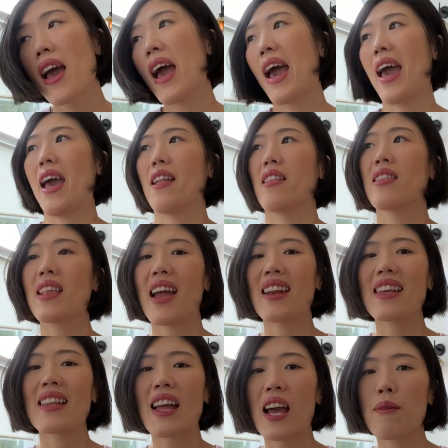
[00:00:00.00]
and
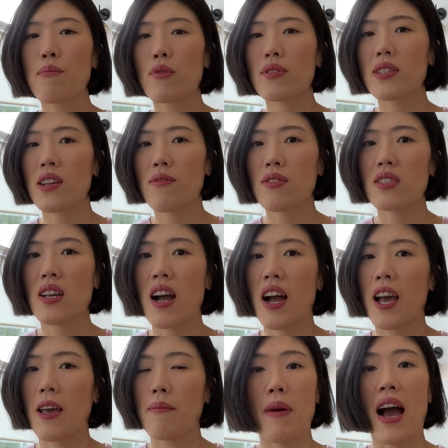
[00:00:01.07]
99% of the
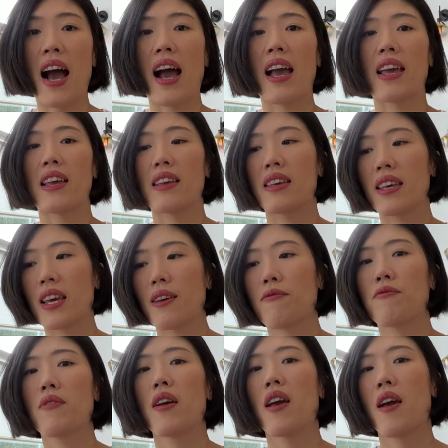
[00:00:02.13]
time I
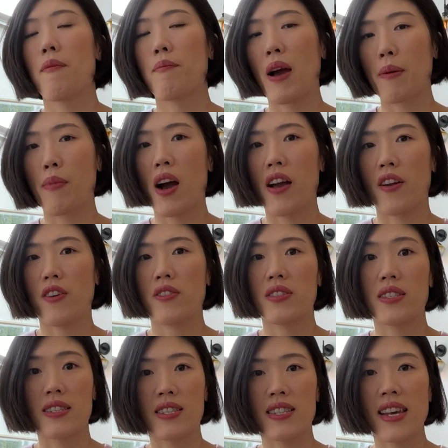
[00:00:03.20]
give my buyers
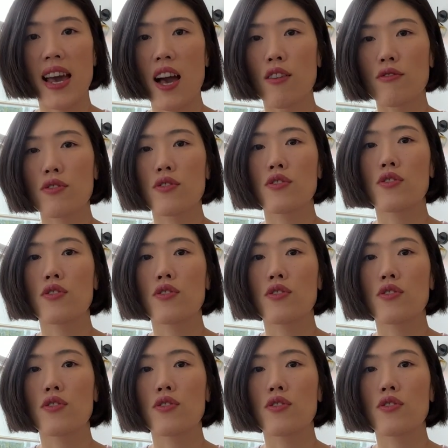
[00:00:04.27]
discount,